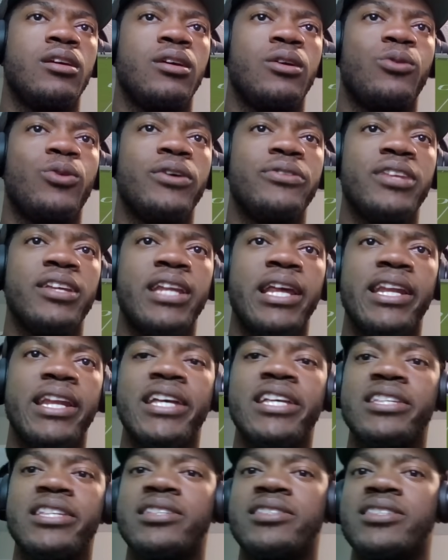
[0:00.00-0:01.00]
One thing that
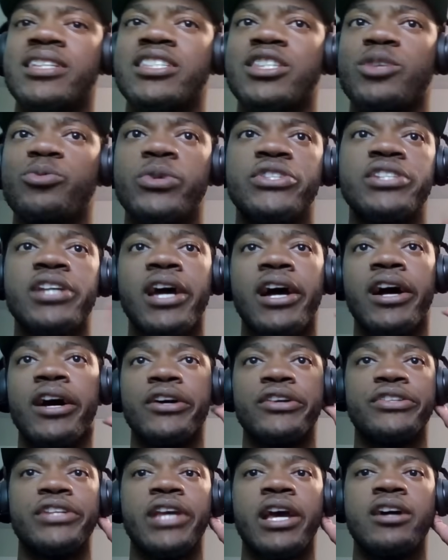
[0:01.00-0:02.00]
is consistent with
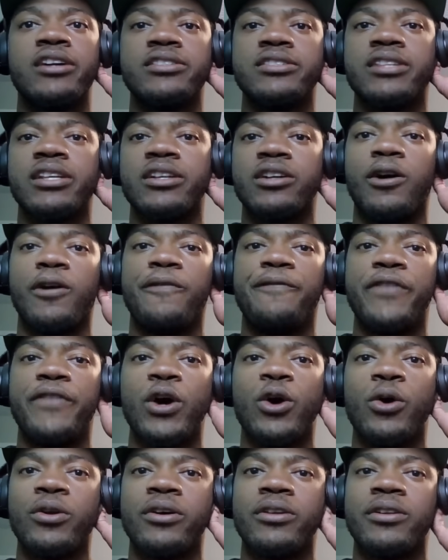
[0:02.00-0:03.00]
y'all is y'all's not gonna
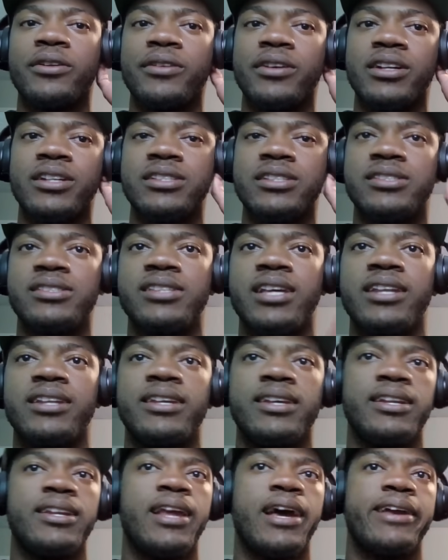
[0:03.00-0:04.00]
fold on a
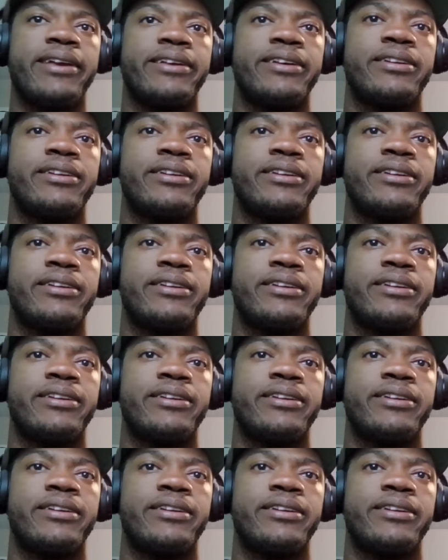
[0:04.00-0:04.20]
Sunday night.